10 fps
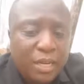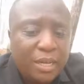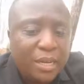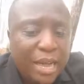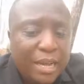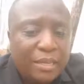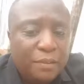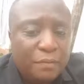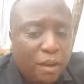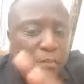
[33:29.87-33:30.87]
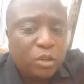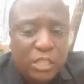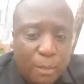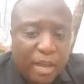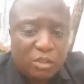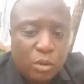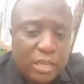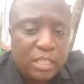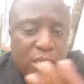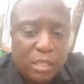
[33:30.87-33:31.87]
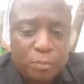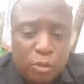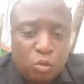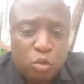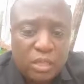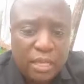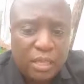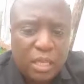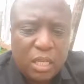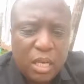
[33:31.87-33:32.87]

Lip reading: and the farm was Jambanjwa. It's produced nothing.